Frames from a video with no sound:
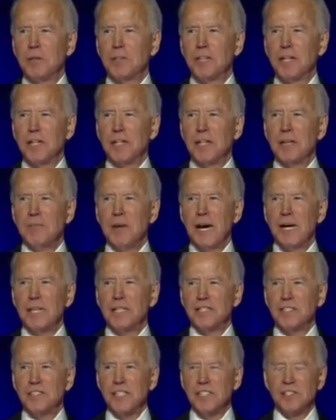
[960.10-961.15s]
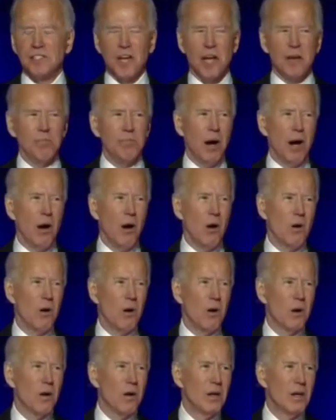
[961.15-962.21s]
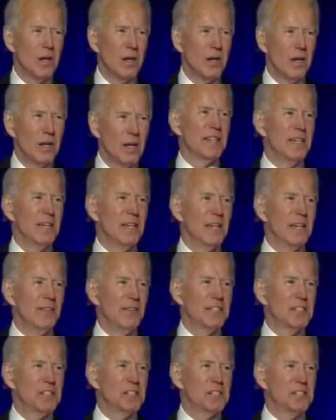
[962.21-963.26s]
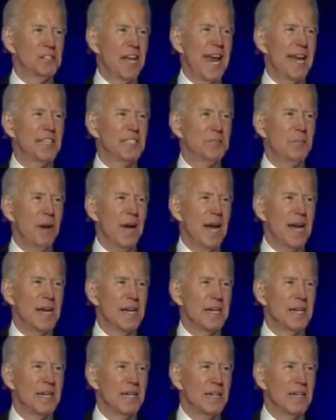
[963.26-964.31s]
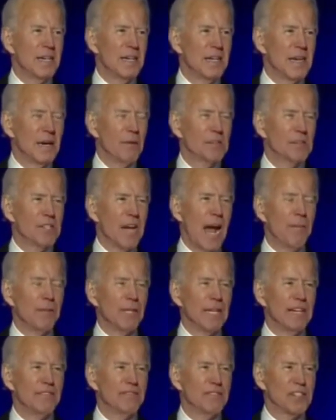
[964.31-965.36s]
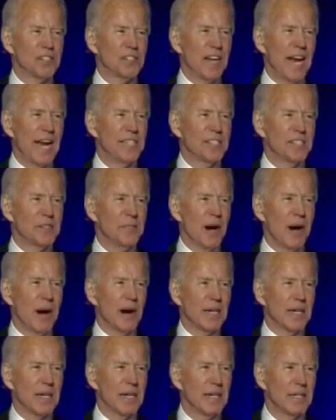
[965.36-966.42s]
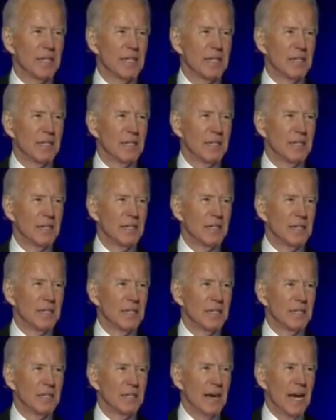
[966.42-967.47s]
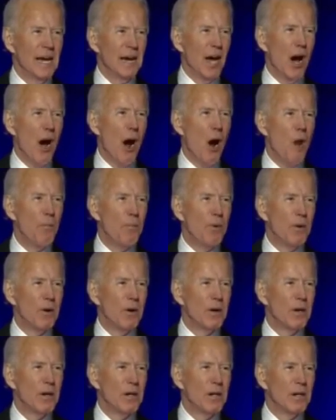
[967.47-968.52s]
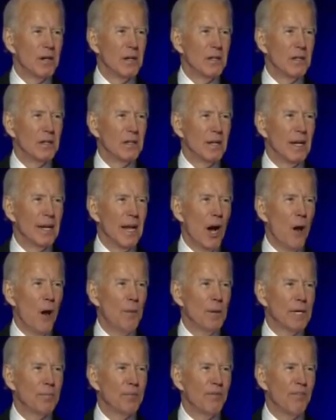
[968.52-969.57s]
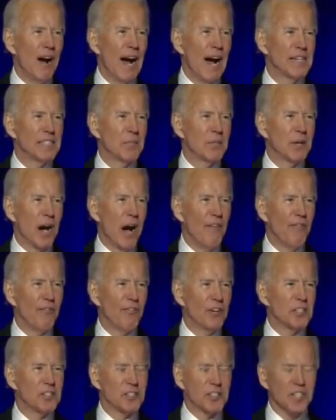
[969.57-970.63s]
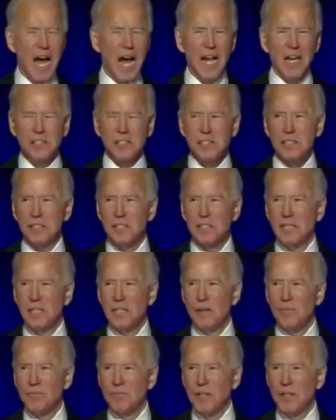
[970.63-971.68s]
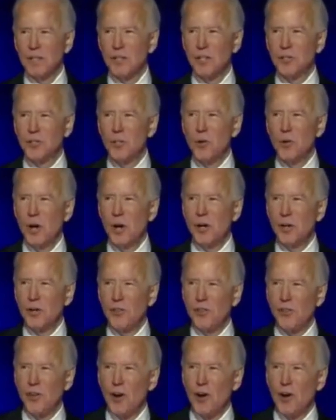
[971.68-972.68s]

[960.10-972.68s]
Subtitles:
particularly my deceased son, Bo, that sustains me and which I believe sustains America. And I hope it can provide some comfort and solace the 230,000